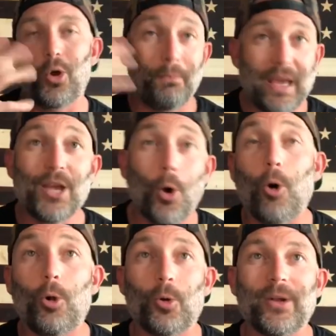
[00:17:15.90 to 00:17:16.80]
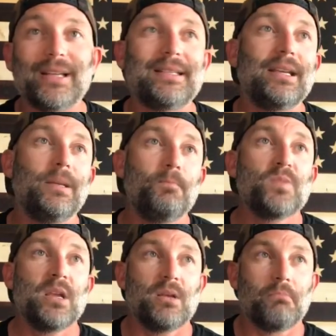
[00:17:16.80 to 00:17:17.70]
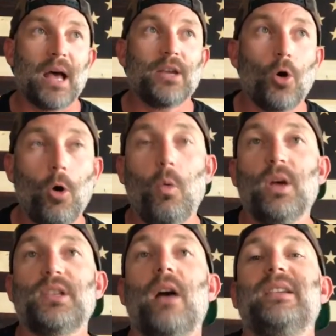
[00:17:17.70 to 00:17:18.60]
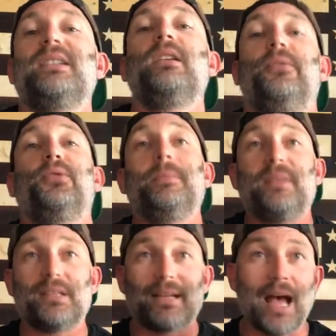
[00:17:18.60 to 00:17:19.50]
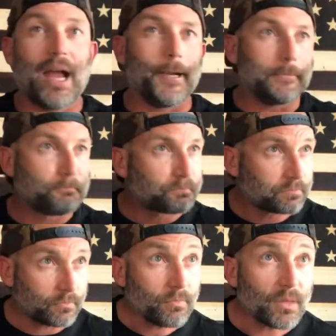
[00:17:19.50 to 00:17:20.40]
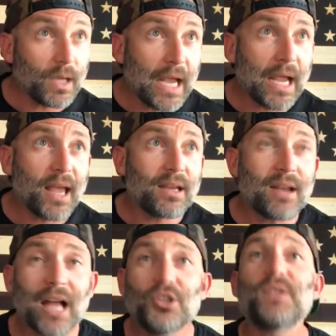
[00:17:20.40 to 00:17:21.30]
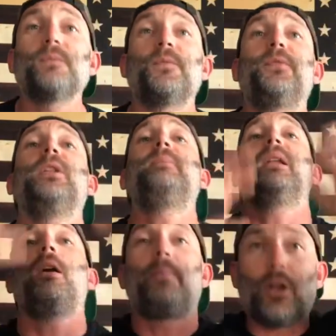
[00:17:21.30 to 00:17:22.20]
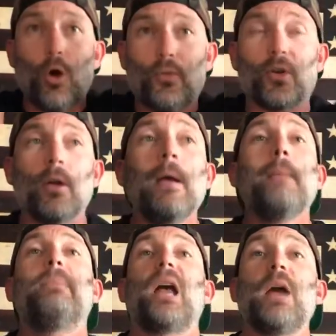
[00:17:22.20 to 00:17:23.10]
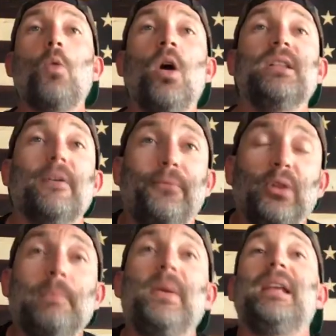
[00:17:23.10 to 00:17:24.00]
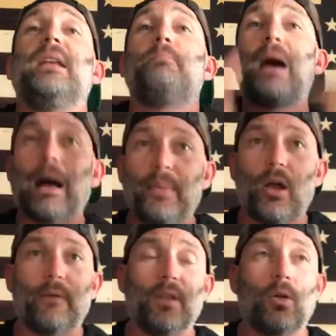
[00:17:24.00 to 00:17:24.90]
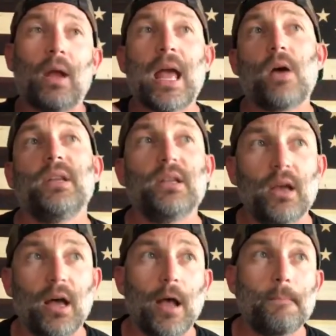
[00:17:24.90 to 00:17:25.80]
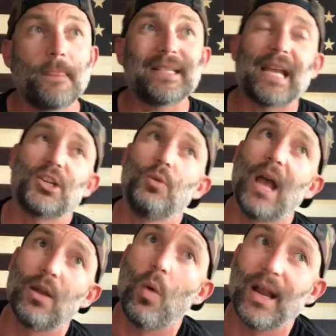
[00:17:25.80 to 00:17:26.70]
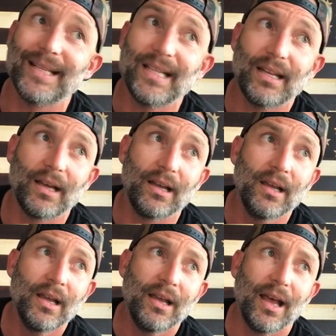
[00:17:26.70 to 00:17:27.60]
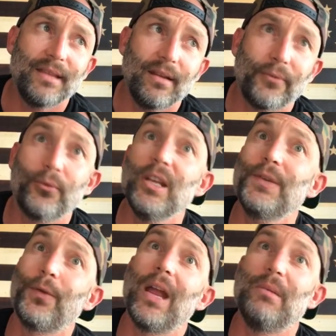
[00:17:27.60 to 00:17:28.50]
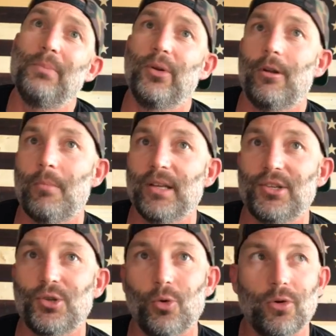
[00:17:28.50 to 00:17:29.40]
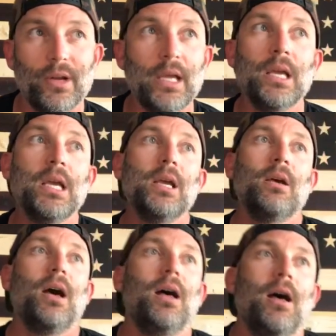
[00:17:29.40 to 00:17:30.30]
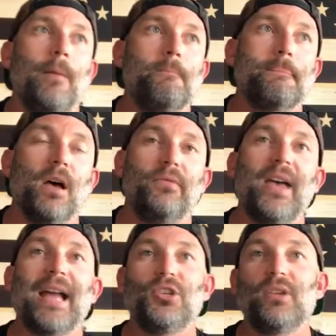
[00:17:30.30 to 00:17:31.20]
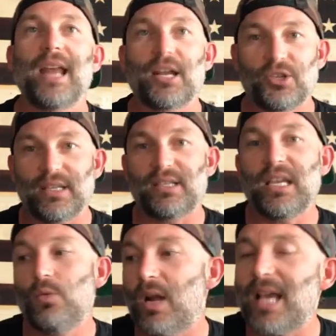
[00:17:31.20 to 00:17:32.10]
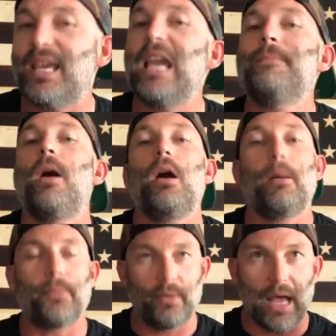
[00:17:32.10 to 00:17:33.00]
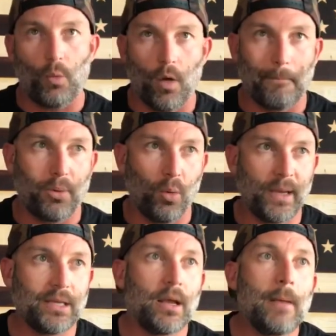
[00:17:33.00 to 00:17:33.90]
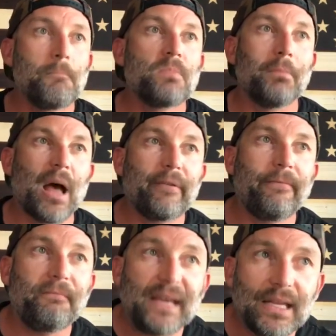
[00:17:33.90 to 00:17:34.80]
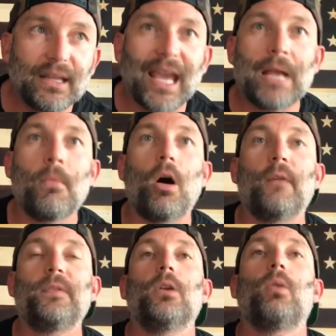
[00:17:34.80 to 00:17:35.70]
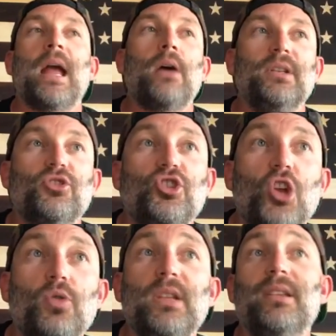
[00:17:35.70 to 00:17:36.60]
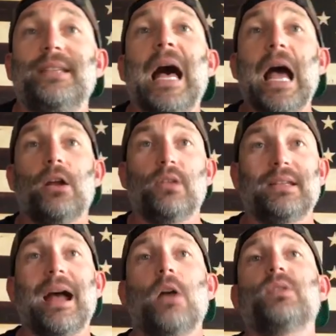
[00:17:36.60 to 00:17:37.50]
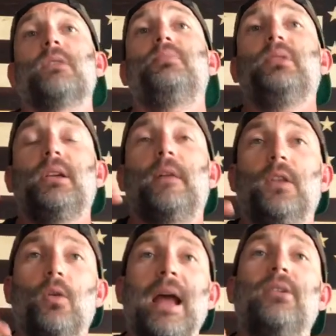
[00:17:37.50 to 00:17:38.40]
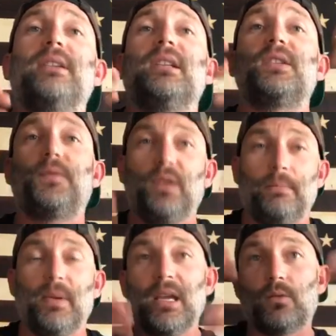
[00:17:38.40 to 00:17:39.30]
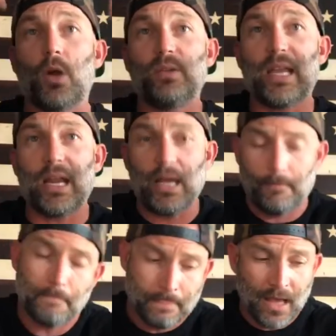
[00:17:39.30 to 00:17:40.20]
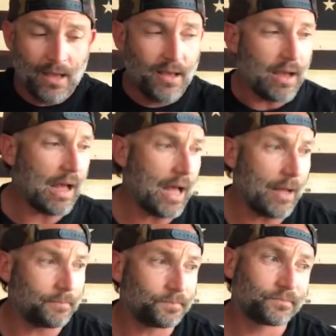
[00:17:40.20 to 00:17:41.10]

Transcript: being goal-oriented, my goal was obviously to flip this tire. And not just flip it up and over, but I wanted to flip it and pop it off the ground. And that's actually kind of what I did. I did a freeze frame and put it on my story of that. As you can actually see, when I came up at one point, my feet came off the ground and so did the tire. The tire was completely off the ground as it's flipping and rotating. And